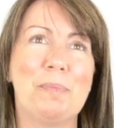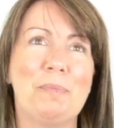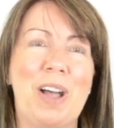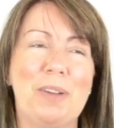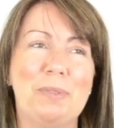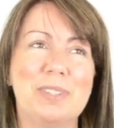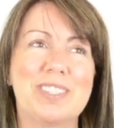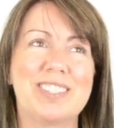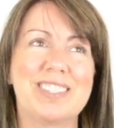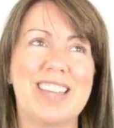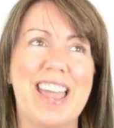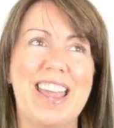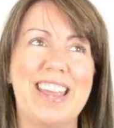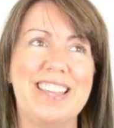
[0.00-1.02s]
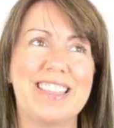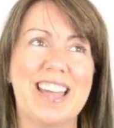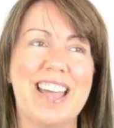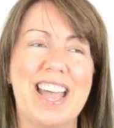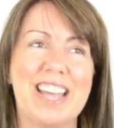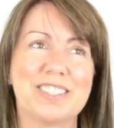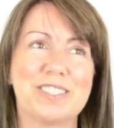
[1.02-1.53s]
I would say
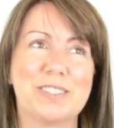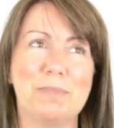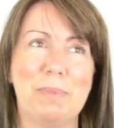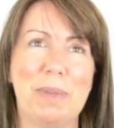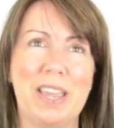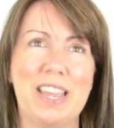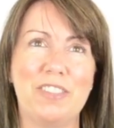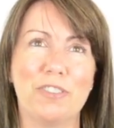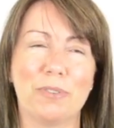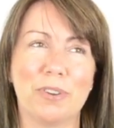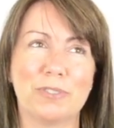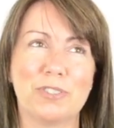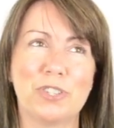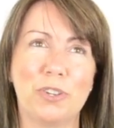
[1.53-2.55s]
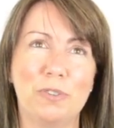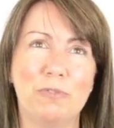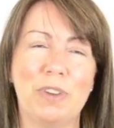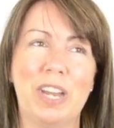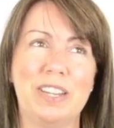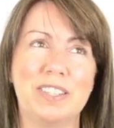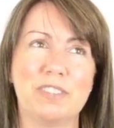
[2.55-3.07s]
that has to be, there are two
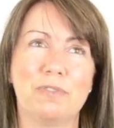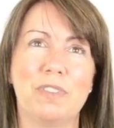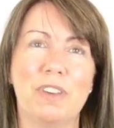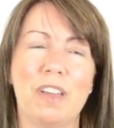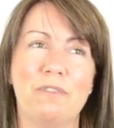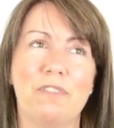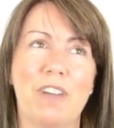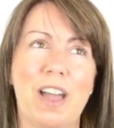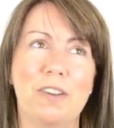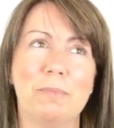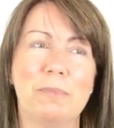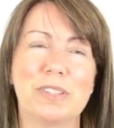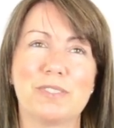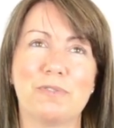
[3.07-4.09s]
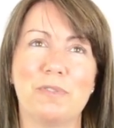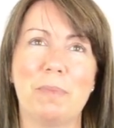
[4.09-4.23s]
really different environments for